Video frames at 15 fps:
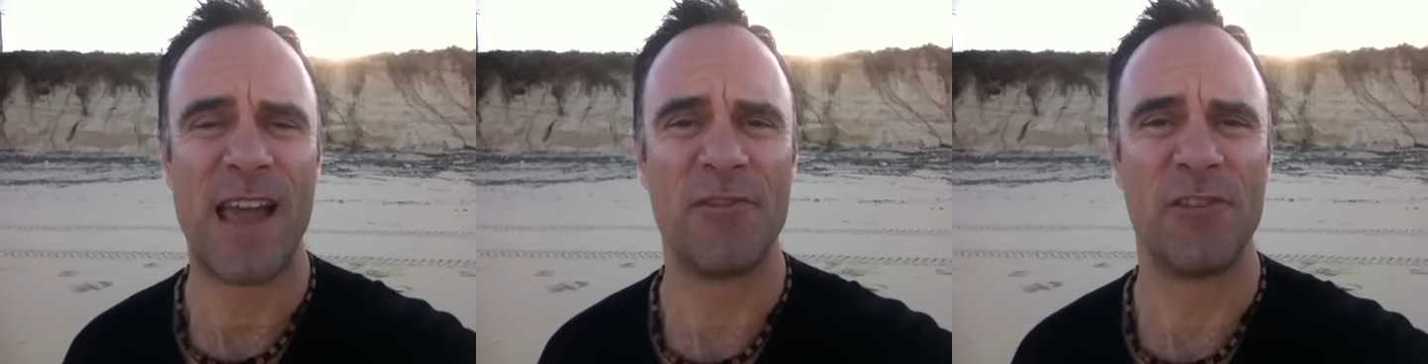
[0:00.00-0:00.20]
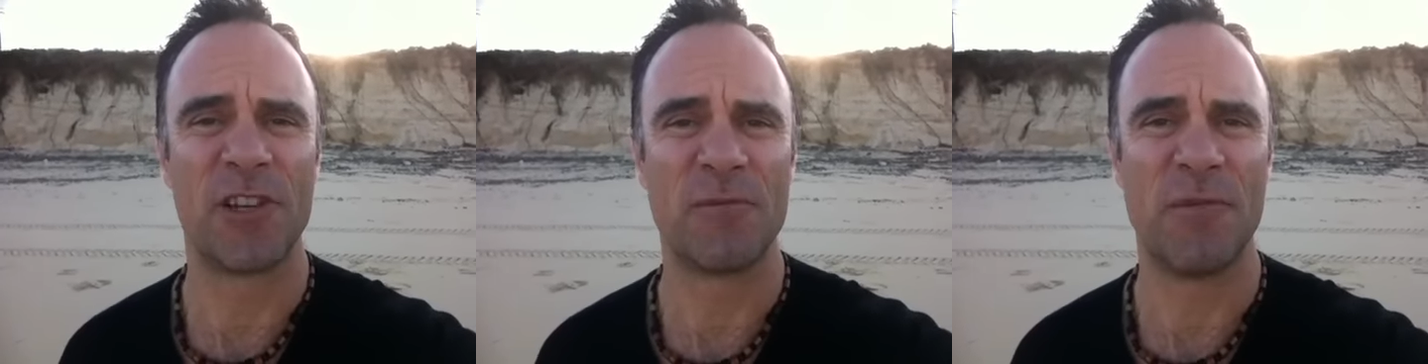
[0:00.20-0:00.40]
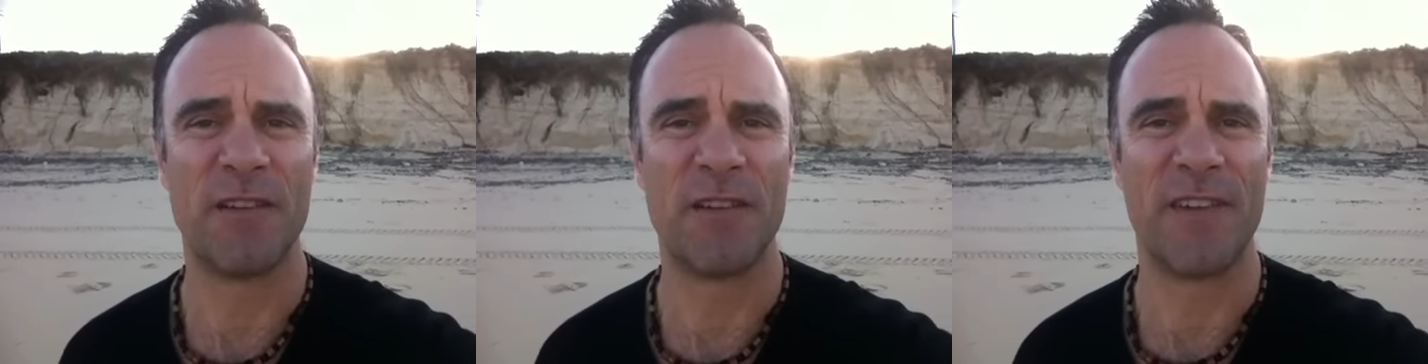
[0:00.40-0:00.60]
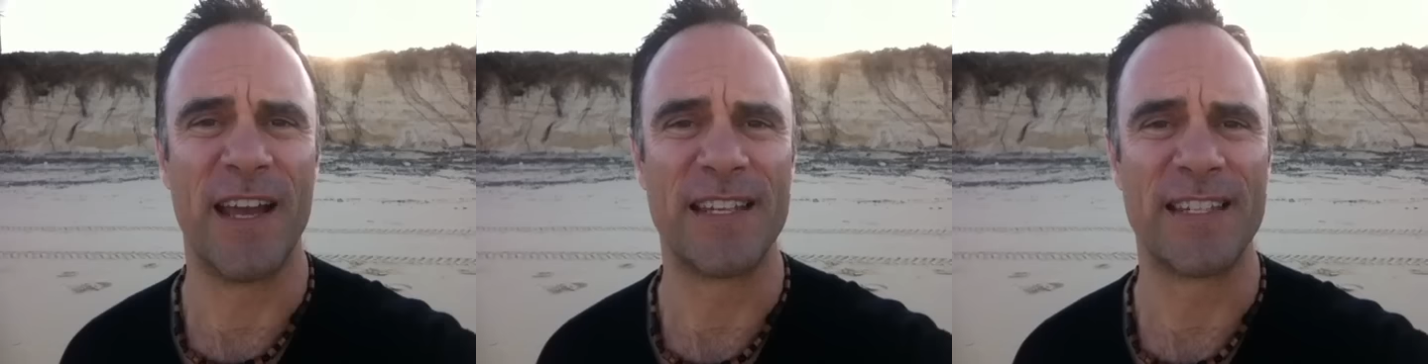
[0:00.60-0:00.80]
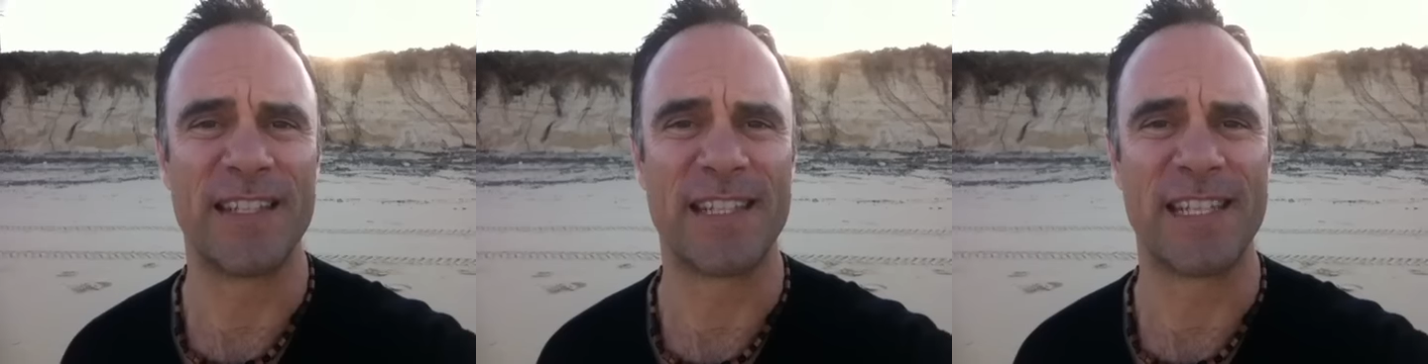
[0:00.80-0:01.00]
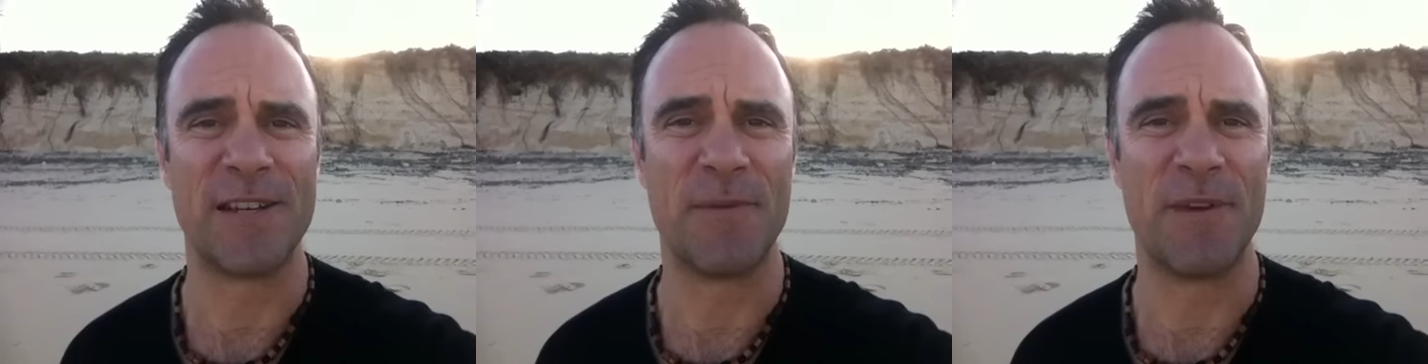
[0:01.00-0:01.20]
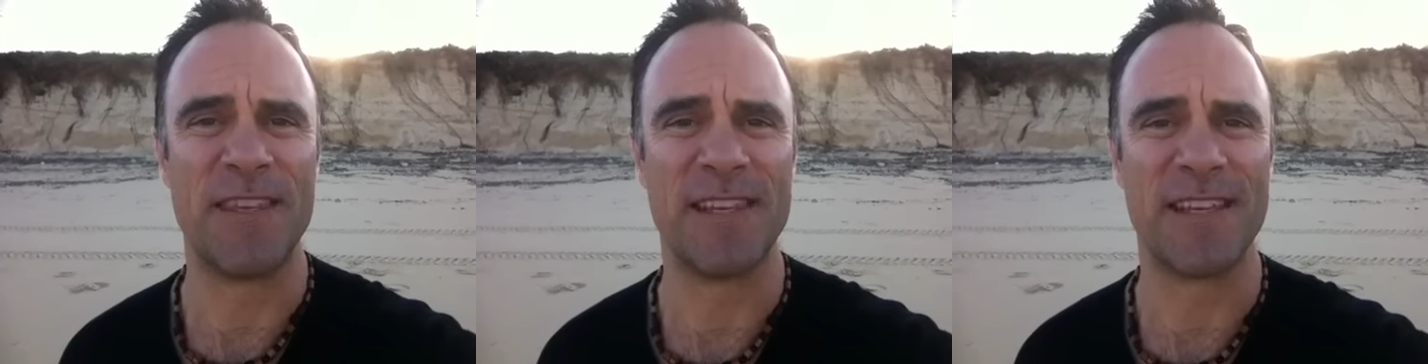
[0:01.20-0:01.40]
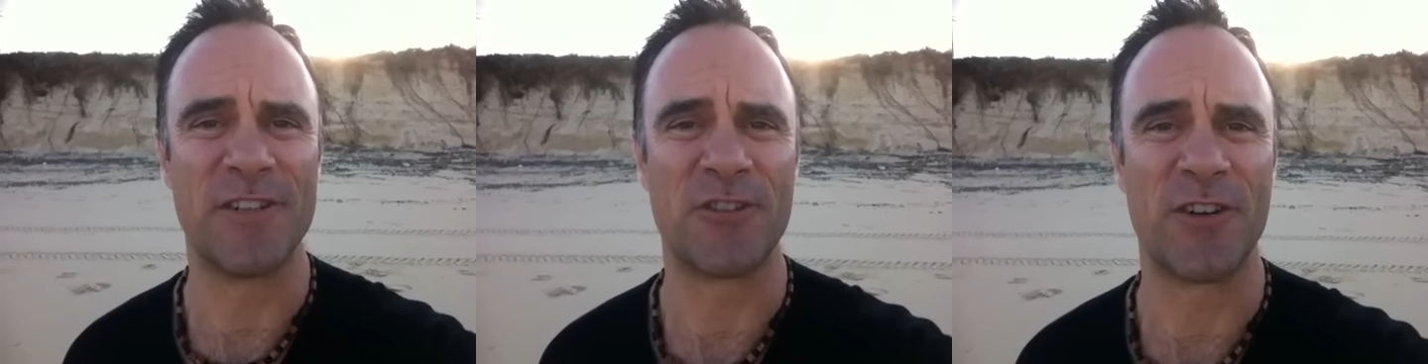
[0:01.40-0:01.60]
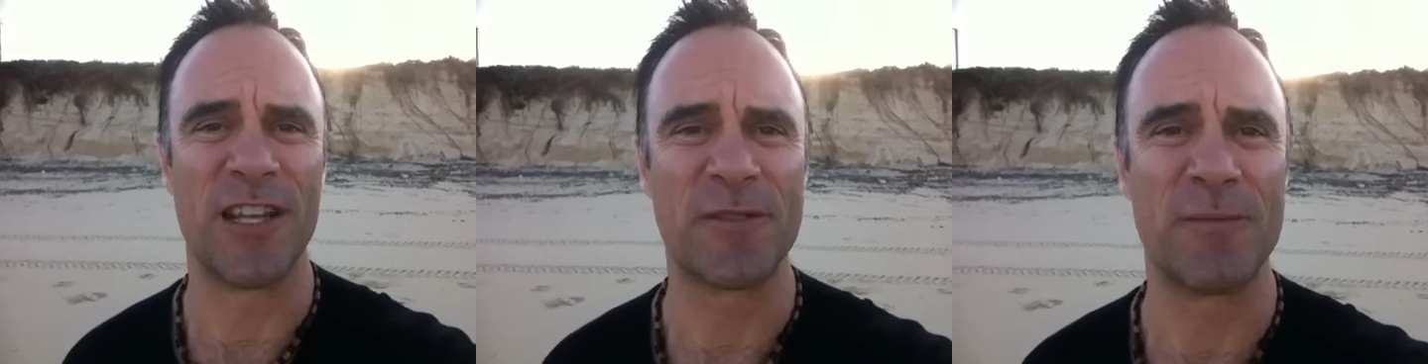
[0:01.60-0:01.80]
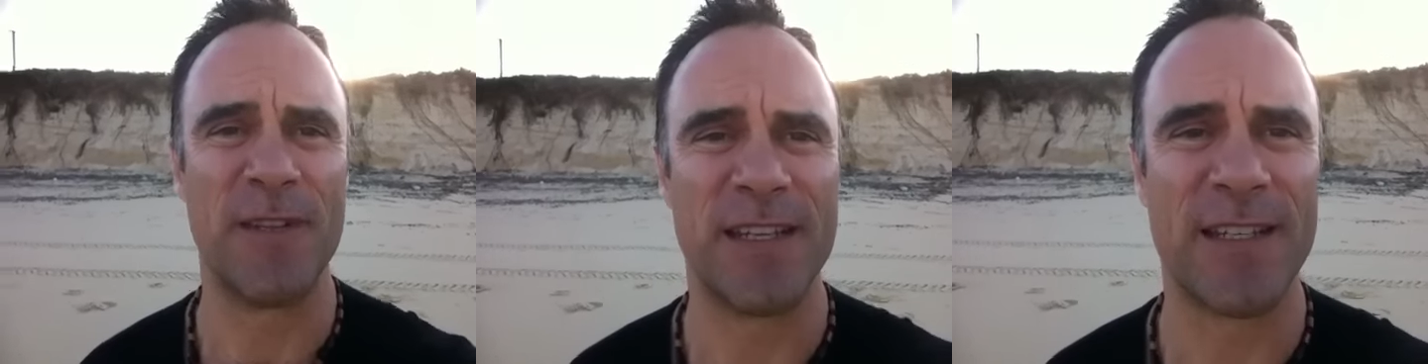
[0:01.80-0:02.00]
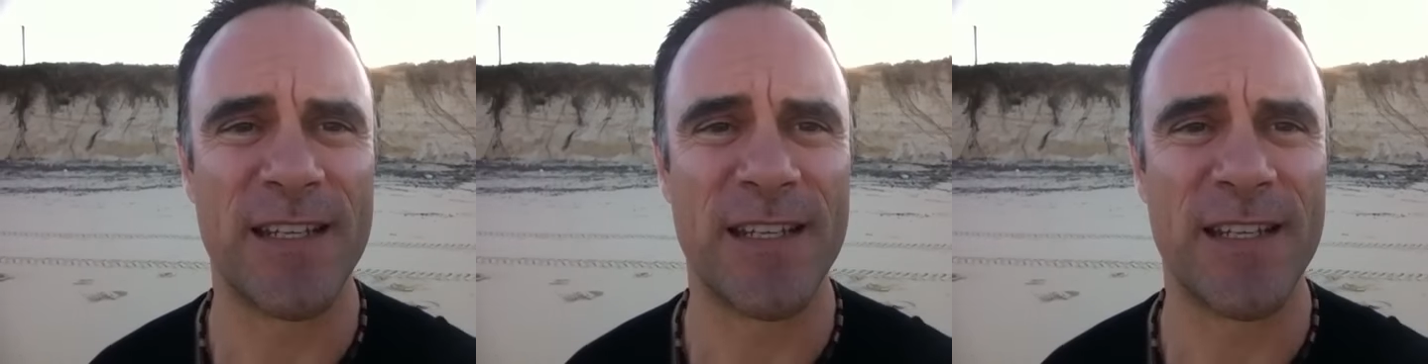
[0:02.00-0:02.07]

Have a look at my face and see whether you can trust me.